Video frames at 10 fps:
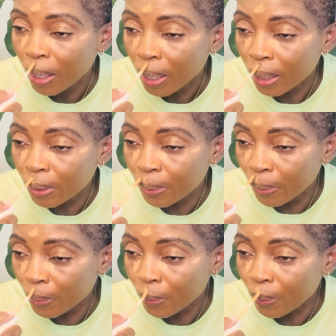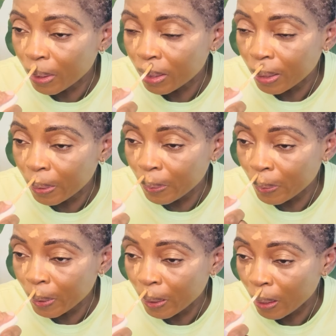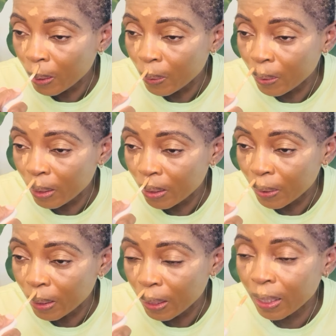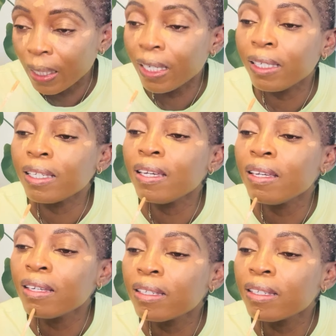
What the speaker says: I do not want it to start looking really cakey.